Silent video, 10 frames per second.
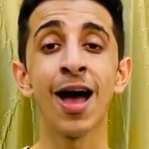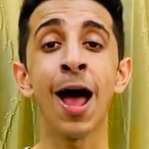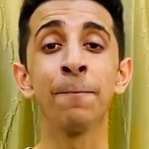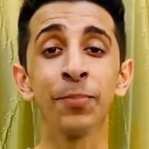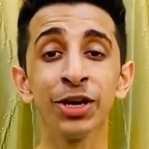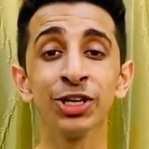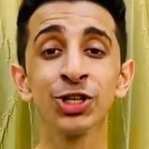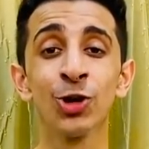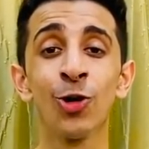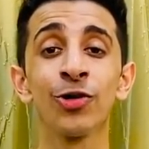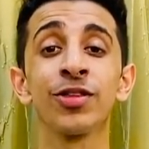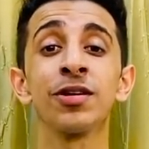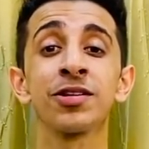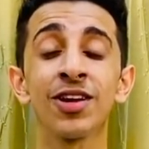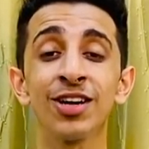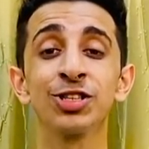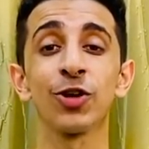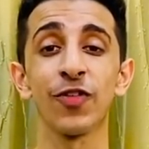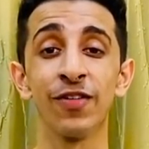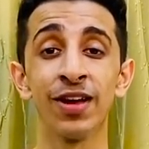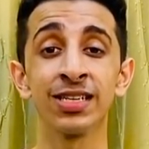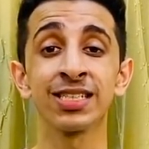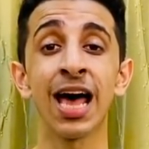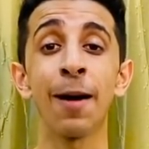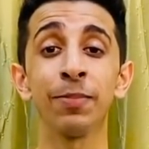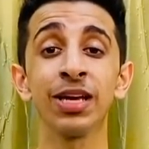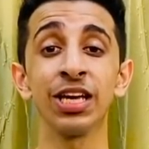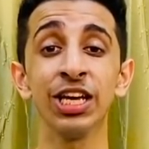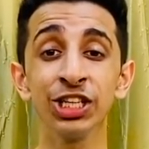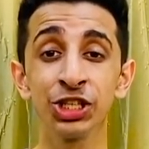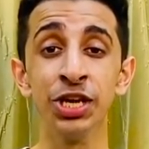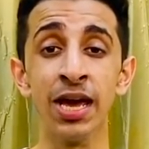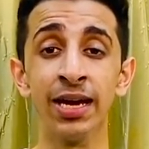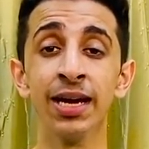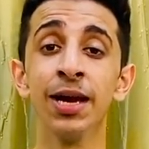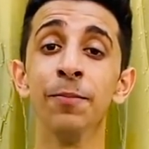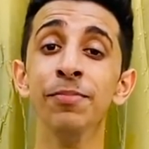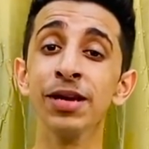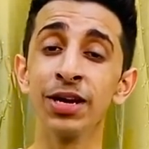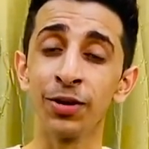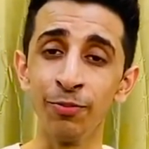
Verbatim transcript: I'm pretty sure there are tons of events happening each day, be it a